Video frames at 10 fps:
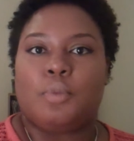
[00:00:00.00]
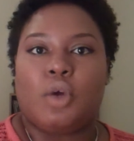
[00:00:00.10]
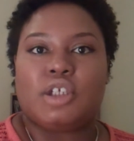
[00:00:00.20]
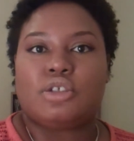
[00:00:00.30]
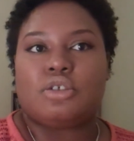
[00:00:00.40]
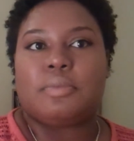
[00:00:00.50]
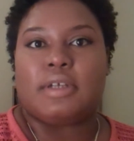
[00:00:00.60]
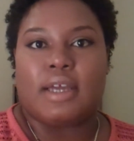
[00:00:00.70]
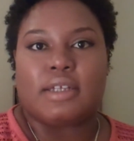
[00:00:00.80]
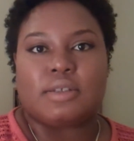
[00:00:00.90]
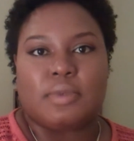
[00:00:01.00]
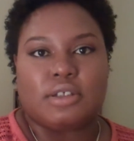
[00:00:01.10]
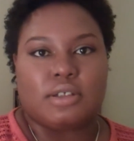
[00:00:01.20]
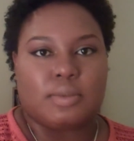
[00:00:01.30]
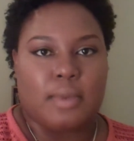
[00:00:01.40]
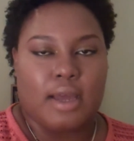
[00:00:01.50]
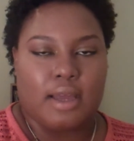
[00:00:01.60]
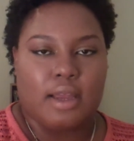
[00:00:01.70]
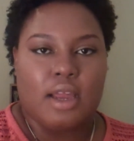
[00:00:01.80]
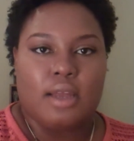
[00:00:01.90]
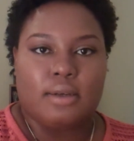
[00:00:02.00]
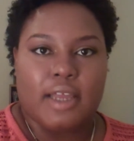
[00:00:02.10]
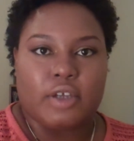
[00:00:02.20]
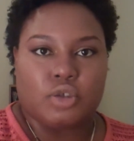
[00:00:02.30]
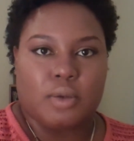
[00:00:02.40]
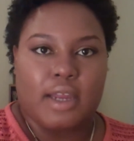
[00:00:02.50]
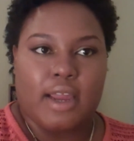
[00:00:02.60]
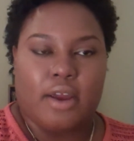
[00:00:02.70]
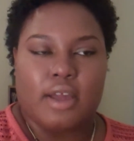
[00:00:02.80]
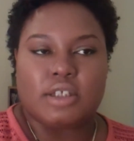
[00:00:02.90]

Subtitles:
moisture but not as much as my natural hair.